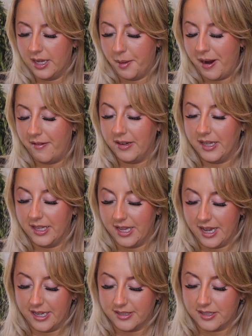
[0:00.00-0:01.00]
Apparently,
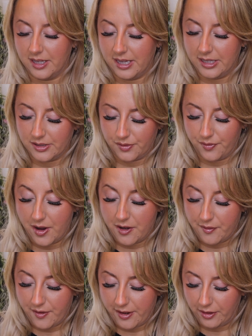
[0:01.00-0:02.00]
yeah, it's
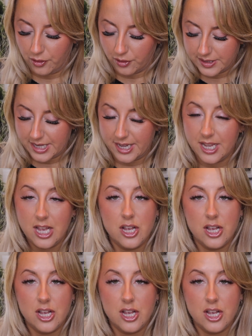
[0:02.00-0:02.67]
very, very glossy,